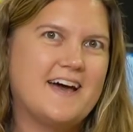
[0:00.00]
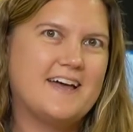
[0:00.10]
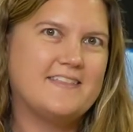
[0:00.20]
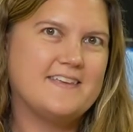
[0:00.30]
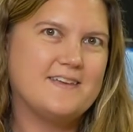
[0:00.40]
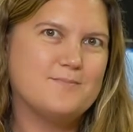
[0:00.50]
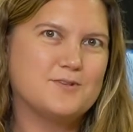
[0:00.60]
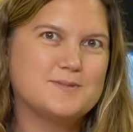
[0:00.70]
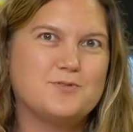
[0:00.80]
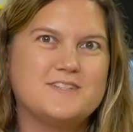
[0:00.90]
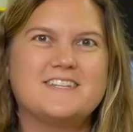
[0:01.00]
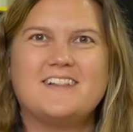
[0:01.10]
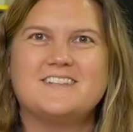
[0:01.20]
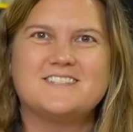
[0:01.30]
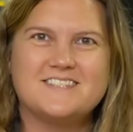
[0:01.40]
at the multiple
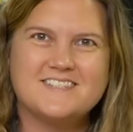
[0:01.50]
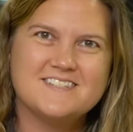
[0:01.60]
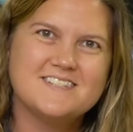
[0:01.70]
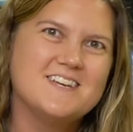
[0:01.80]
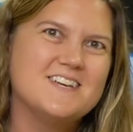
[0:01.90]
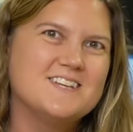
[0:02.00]
intelligences